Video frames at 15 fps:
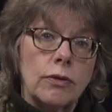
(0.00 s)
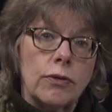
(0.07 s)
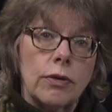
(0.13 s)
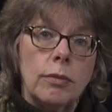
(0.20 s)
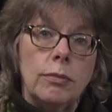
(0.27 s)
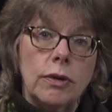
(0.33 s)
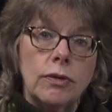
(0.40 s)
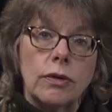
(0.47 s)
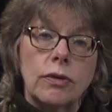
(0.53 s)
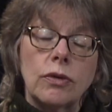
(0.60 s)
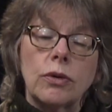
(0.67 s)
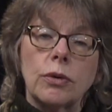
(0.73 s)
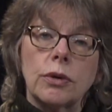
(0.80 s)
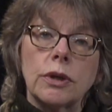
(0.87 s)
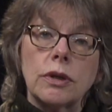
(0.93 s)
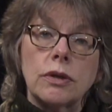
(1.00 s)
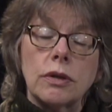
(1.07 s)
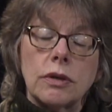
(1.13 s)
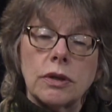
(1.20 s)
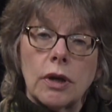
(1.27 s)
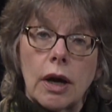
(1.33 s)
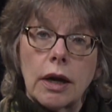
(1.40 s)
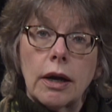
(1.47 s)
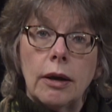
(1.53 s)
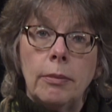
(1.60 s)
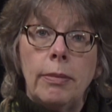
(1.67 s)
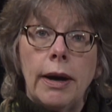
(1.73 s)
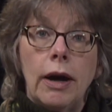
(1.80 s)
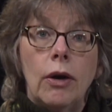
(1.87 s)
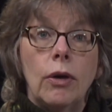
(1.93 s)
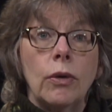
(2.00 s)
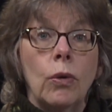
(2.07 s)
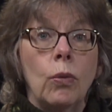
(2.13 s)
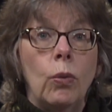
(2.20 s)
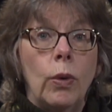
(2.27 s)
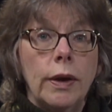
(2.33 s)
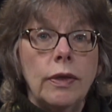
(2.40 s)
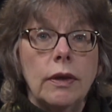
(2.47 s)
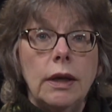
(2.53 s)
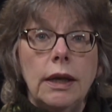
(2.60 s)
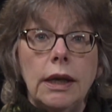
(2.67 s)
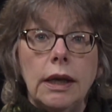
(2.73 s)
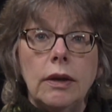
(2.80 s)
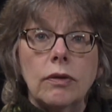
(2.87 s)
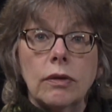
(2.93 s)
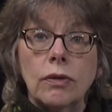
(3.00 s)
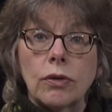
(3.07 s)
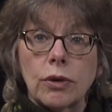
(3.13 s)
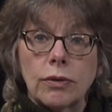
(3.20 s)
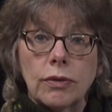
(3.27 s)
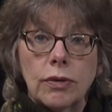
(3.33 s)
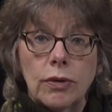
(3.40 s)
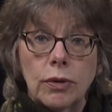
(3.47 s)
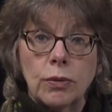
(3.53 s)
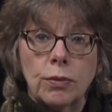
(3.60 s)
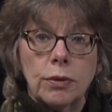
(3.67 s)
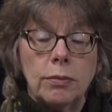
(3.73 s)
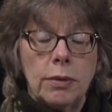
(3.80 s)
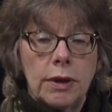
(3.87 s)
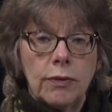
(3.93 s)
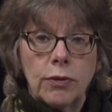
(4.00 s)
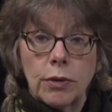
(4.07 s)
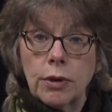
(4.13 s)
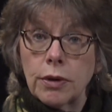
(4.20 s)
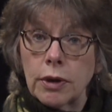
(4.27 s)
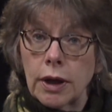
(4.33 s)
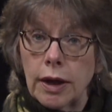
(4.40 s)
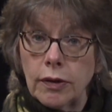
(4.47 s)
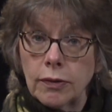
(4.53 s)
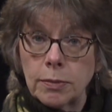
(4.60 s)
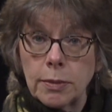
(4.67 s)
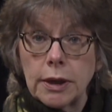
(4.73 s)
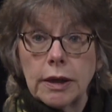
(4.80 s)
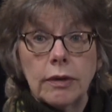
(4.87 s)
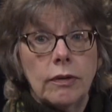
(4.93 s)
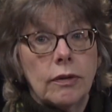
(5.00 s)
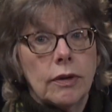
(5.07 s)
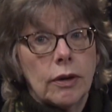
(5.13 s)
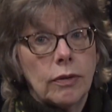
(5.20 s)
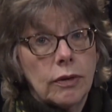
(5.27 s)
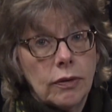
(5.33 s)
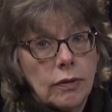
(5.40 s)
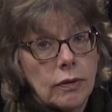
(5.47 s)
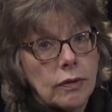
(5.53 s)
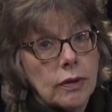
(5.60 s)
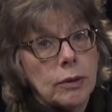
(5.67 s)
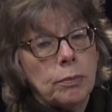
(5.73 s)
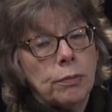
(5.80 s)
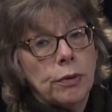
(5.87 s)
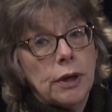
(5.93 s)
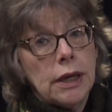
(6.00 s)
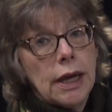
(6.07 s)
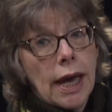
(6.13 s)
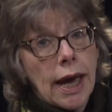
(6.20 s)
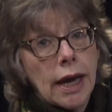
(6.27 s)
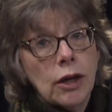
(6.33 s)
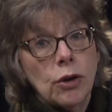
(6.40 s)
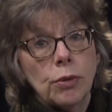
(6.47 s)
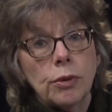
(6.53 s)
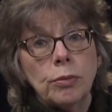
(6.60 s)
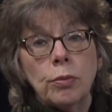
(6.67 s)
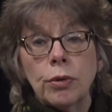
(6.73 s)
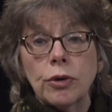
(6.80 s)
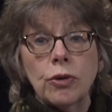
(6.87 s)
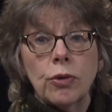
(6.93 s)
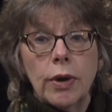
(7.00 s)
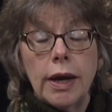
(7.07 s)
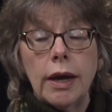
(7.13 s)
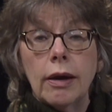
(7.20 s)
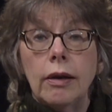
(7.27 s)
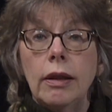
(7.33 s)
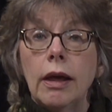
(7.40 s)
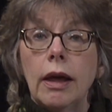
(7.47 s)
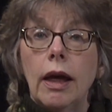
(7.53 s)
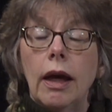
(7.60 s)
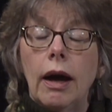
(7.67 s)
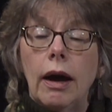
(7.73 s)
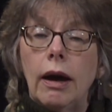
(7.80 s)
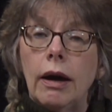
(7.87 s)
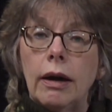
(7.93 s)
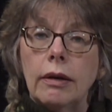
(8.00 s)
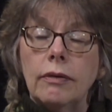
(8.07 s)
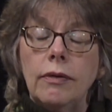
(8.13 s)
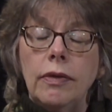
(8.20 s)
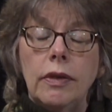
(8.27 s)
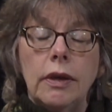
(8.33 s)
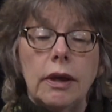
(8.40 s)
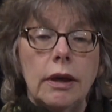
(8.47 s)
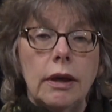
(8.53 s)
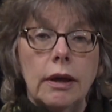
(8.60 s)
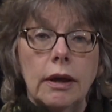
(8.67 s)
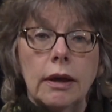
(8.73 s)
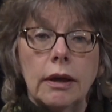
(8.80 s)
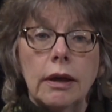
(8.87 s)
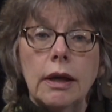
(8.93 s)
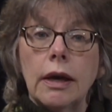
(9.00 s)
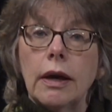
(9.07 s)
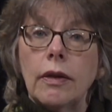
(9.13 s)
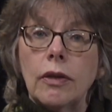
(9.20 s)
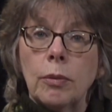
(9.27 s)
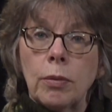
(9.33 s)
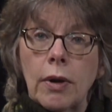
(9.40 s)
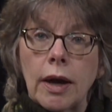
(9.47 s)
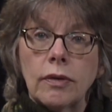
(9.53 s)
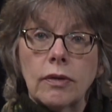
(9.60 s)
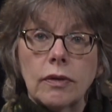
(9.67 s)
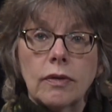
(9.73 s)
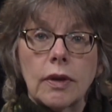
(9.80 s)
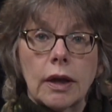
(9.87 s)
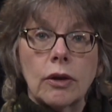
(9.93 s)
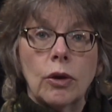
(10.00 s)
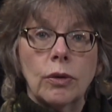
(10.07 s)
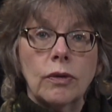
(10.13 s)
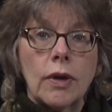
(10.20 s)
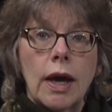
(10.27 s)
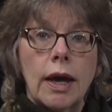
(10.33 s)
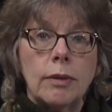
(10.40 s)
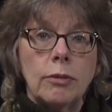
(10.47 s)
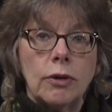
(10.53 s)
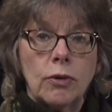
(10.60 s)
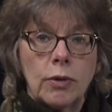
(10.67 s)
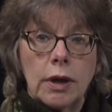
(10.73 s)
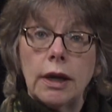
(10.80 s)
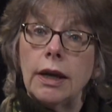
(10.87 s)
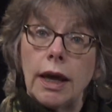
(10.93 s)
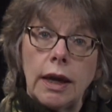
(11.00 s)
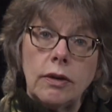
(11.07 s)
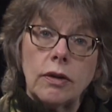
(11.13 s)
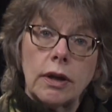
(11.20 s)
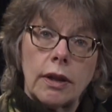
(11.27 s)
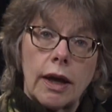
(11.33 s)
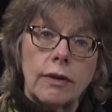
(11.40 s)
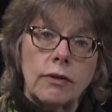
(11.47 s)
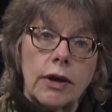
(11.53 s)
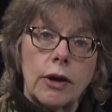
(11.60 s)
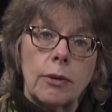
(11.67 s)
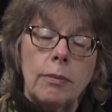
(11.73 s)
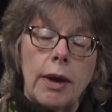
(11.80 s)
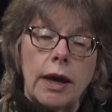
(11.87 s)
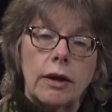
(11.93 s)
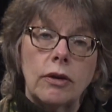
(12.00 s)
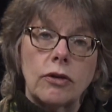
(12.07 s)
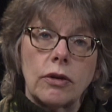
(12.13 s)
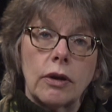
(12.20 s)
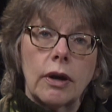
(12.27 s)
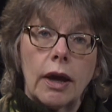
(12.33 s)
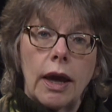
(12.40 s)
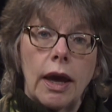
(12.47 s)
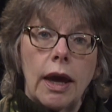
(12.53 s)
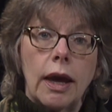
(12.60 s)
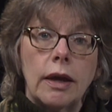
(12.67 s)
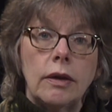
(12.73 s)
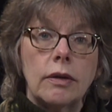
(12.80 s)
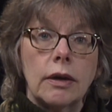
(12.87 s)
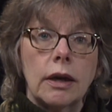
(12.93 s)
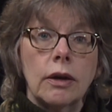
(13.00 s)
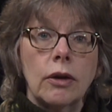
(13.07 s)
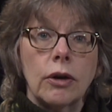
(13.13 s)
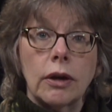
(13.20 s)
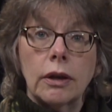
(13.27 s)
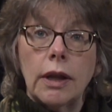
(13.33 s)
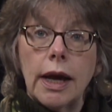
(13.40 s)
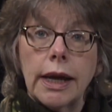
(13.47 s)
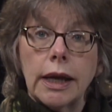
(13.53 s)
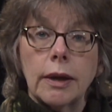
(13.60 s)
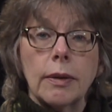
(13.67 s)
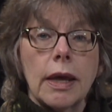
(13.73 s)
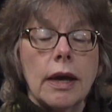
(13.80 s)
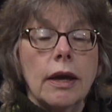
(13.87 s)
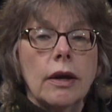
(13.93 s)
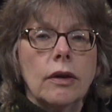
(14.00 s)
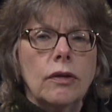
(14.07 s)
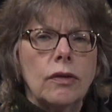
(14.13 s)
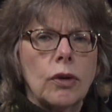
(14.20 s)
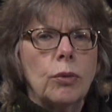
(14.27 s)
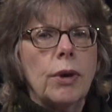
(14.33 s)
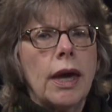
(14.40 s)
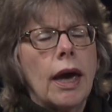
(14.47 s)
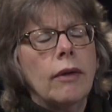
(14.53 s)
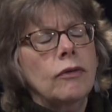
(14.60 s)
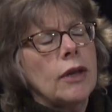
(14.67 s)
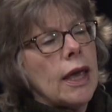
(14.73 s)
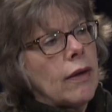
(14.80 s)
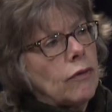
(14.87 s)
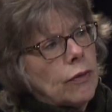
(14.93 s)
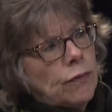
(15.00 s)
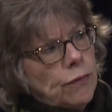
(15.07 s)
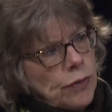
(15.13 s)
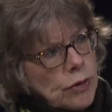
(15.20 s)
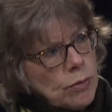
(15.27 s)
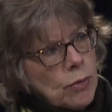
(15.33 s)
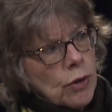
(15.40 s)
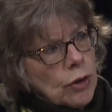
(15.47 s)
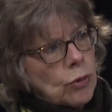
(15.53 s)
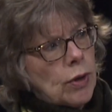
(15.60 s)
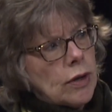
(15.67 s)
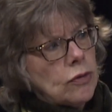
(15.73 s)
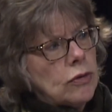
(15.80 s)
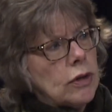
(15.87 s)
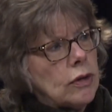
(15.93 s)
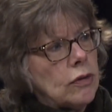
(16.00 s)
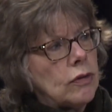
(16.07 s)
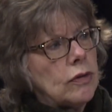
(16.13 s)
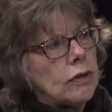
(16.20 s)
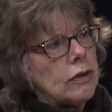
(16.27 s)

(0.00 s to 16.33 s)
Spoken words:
from Mrs. Stewart to talk about what the needs and services would be for her husband. So this is a pretty accurate portrayal of the process that goes on between an Aging Life Care Manager and her client. So we have to have a few more questions